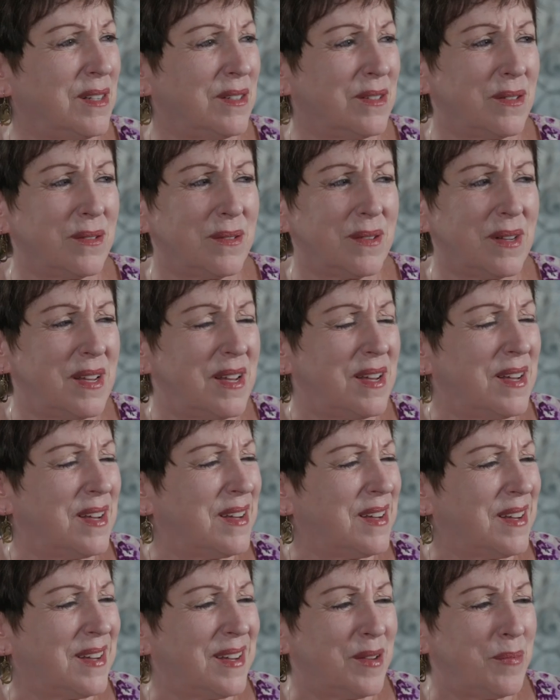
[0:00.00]
know,
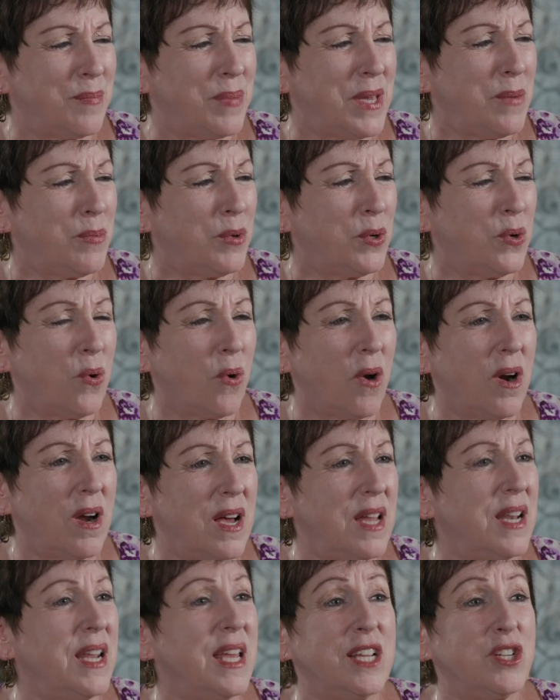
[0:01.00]
people who are
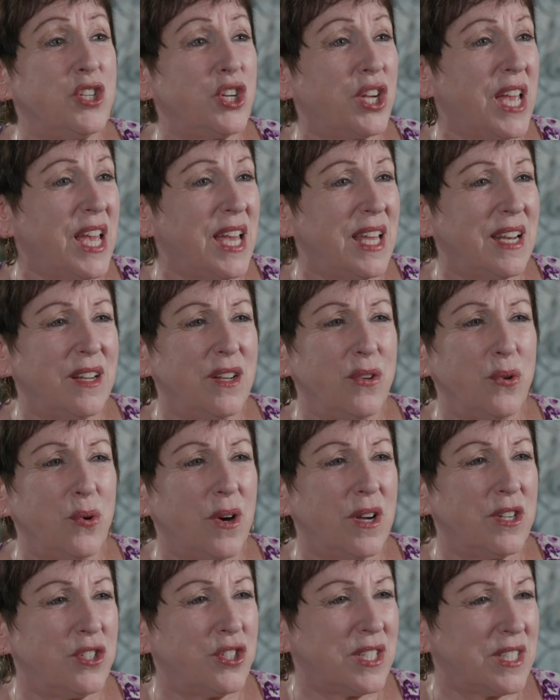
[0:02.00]
uneducated, who
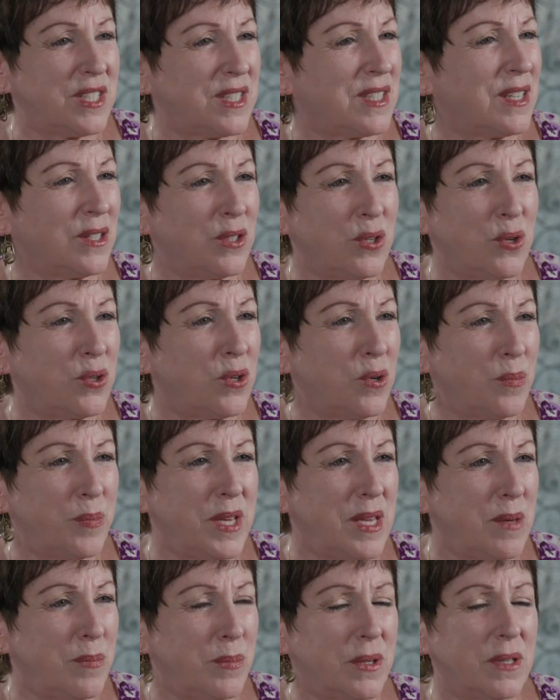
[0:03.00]
are just the local
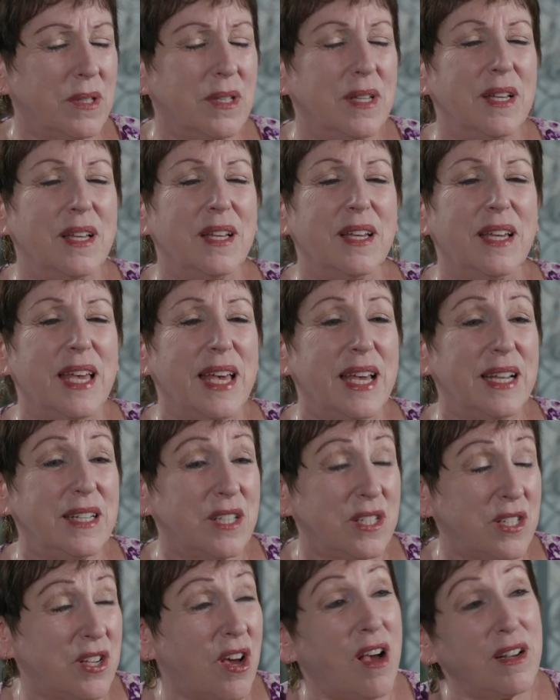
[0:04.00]
people, and
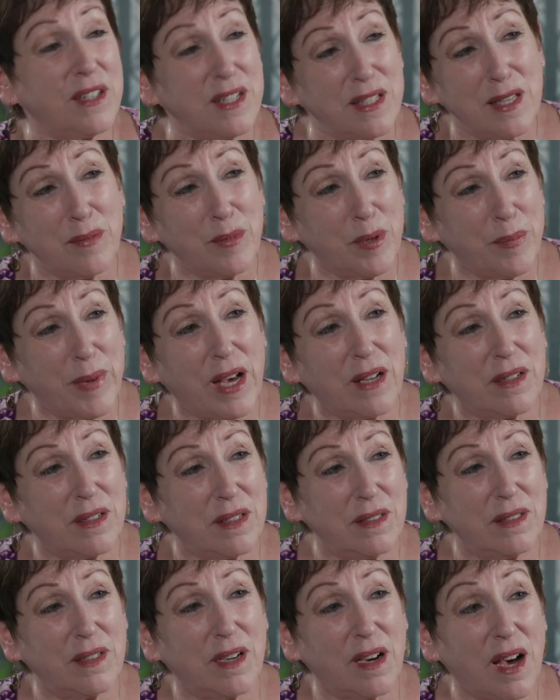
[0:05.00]
to talk to them
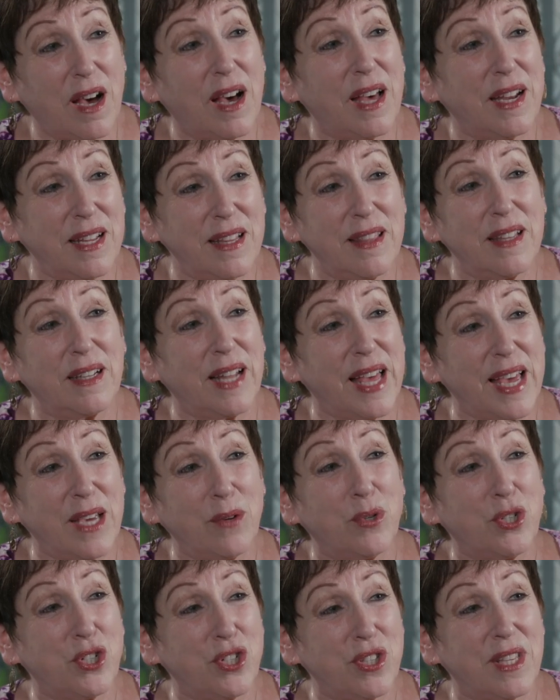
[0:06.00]
about God in the
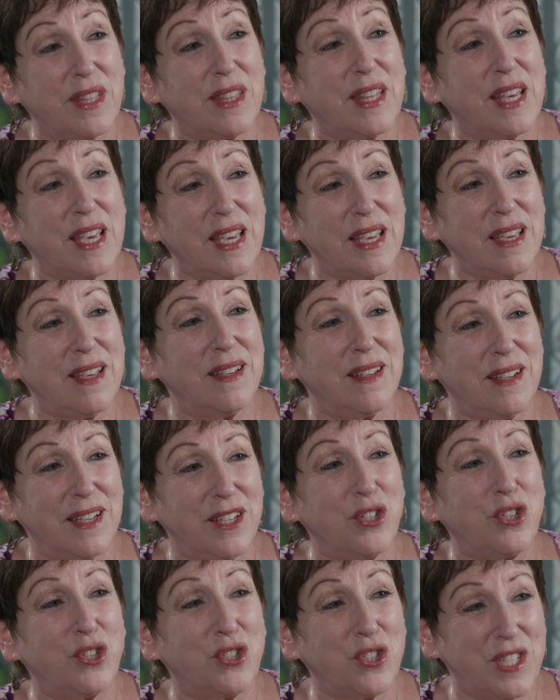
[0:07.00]
language that they
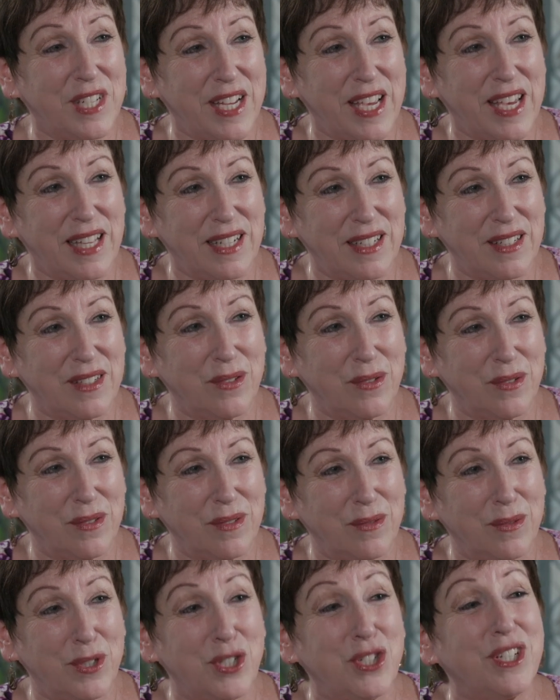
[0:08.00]
understand, mm.
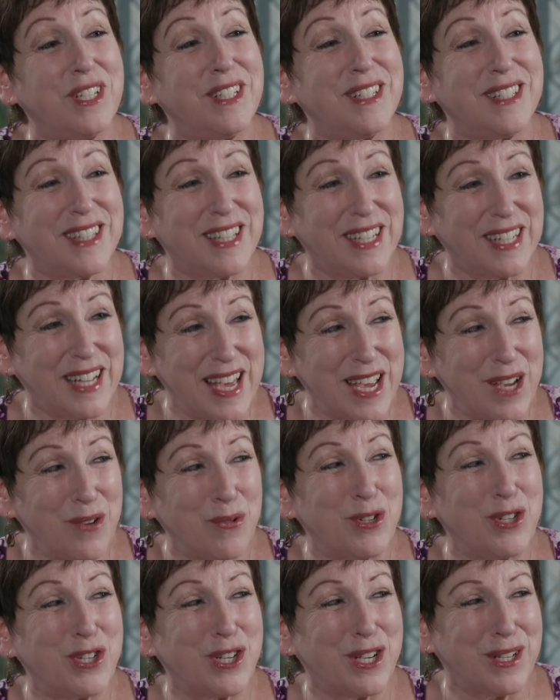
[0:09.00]
which is the
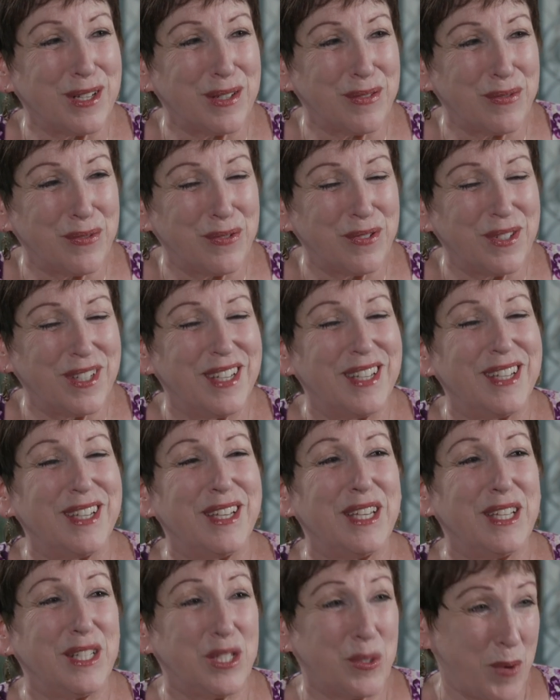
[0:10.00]
language of
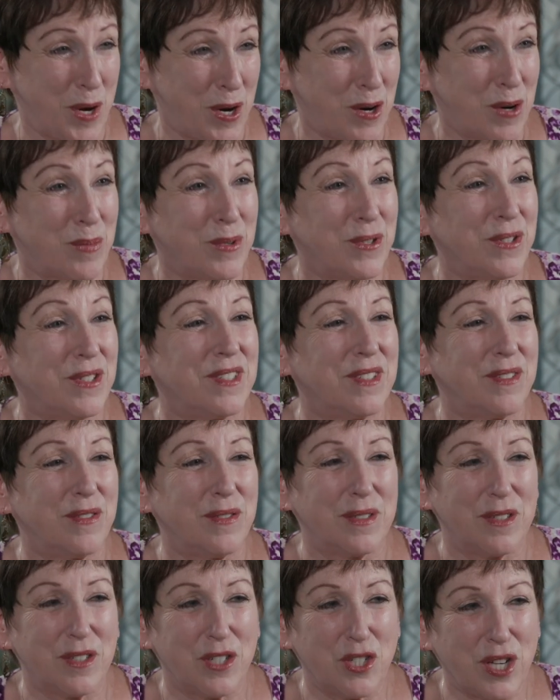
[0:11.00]
his parables
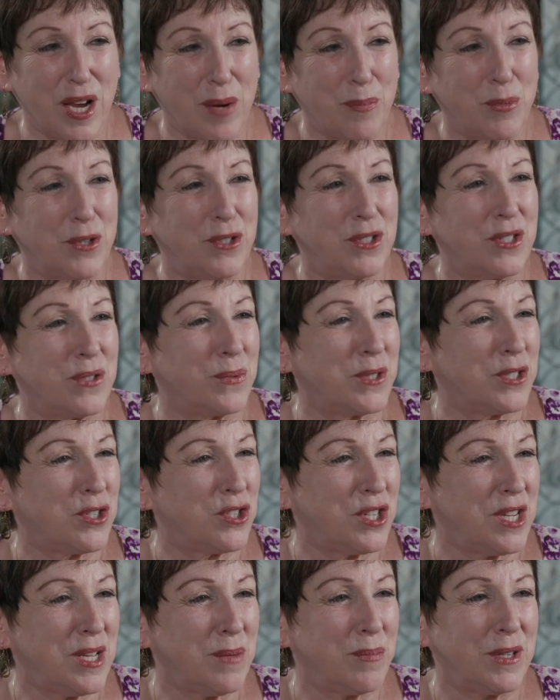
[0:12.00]
yeah. shepherds with
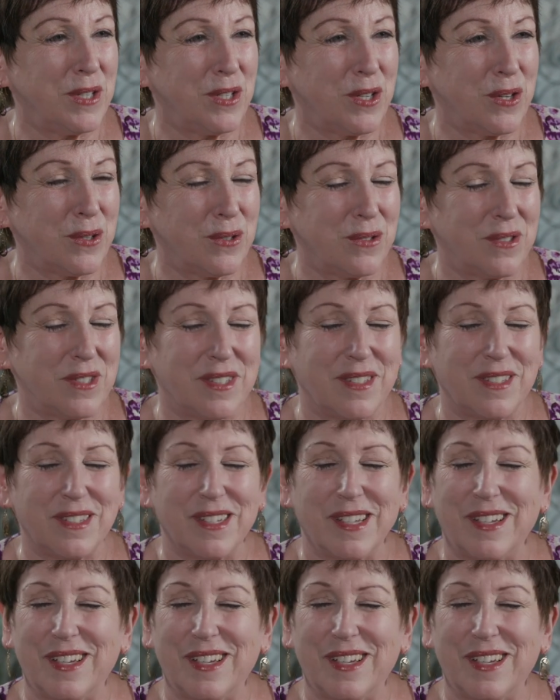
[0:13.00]
sheep and goats,